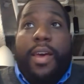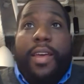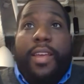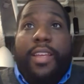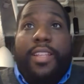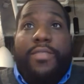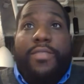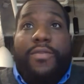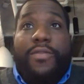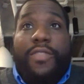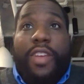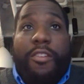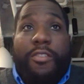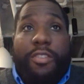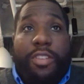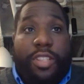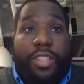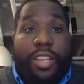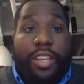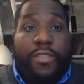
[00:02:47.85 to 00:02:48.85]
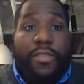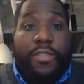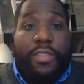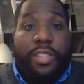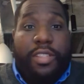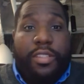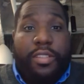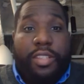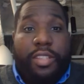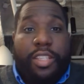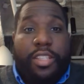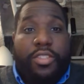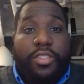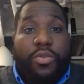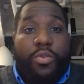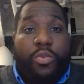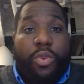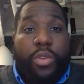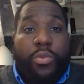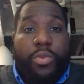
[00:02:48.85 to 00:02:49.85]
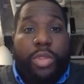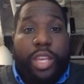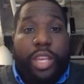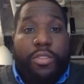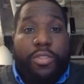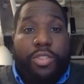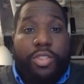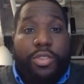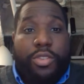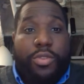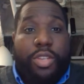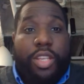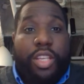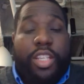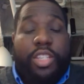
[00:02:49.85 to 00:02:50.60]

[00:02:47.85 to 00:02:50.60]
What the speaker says: It's very tough in this league to win without shooting,